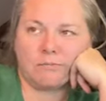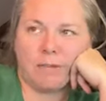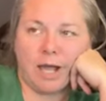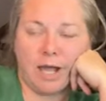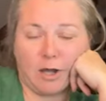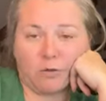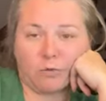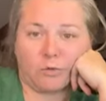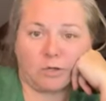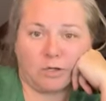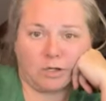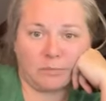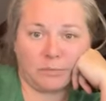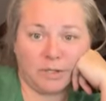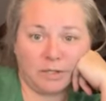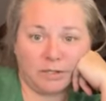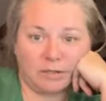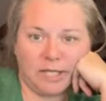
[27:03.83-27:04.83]
my own
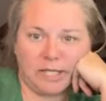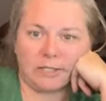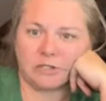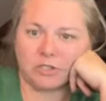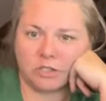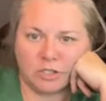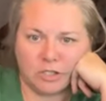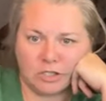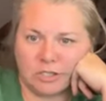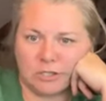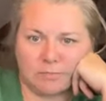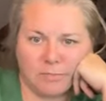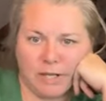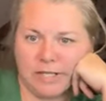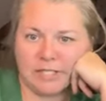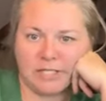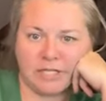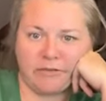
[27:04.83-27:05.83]
cookbook, like just
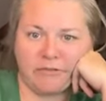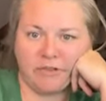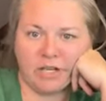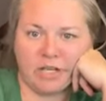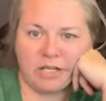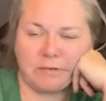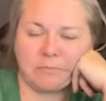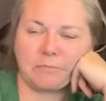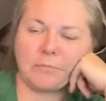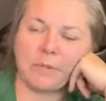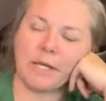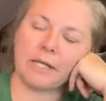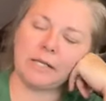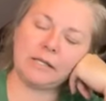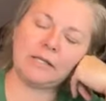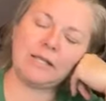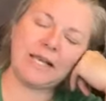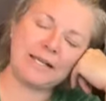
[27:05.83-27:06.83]
my stuff in it,
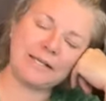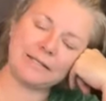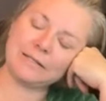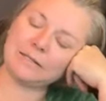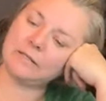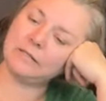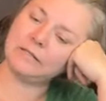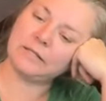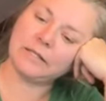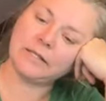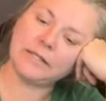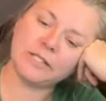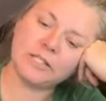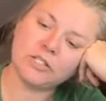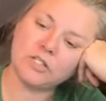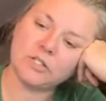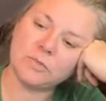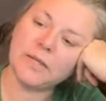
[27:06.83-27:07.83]
but
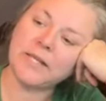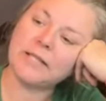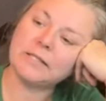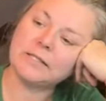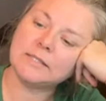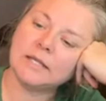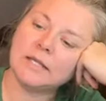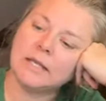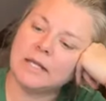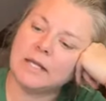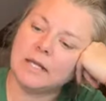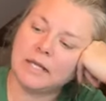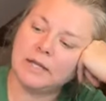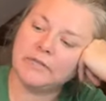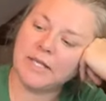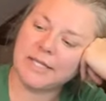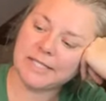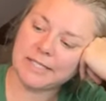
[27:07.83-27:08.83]
there's just pins.
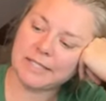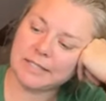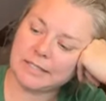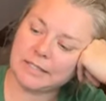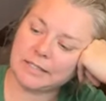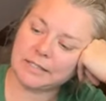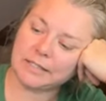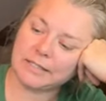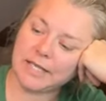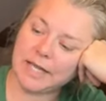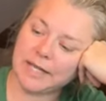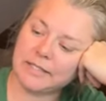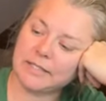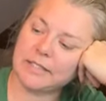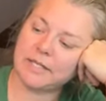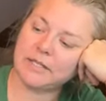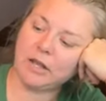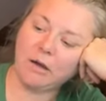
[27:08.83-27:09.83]
If this is a
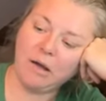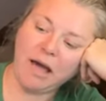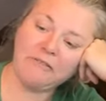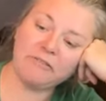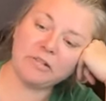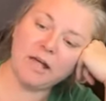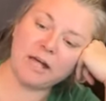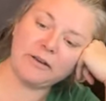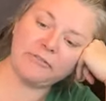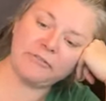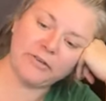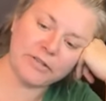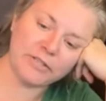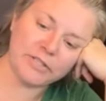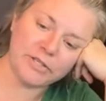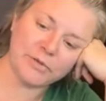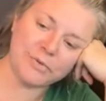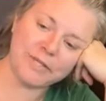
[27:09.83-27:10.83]
success and y'all have a lot of
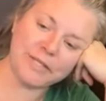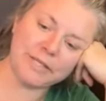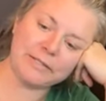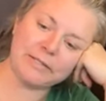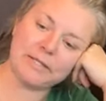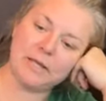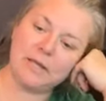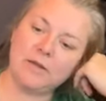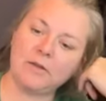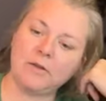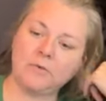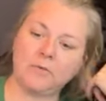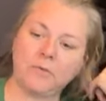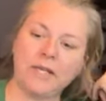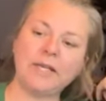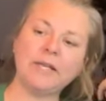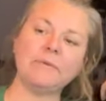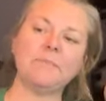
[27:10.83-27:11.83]
fun doing this,
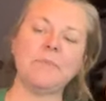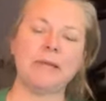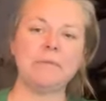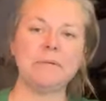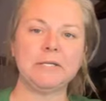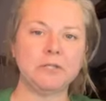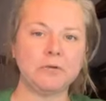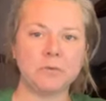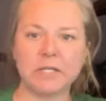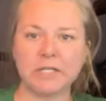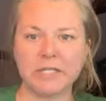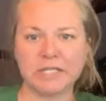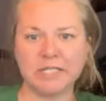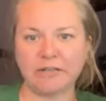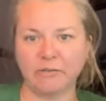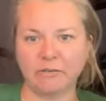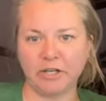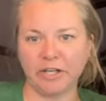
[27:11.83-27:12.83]
we could maybe do one of
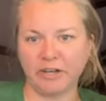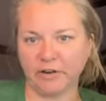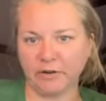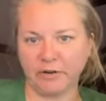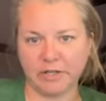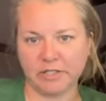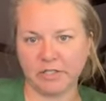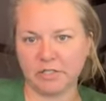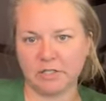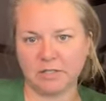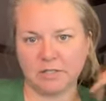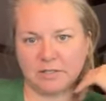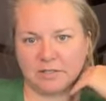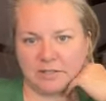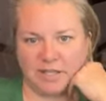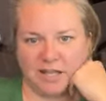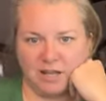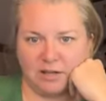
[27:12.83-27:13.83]
these every year. It's
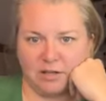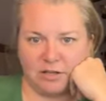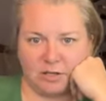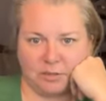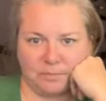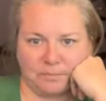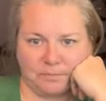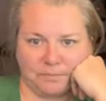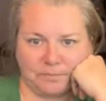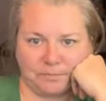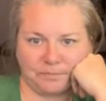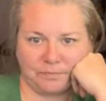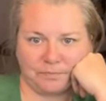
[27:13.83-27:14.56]
just kind of up.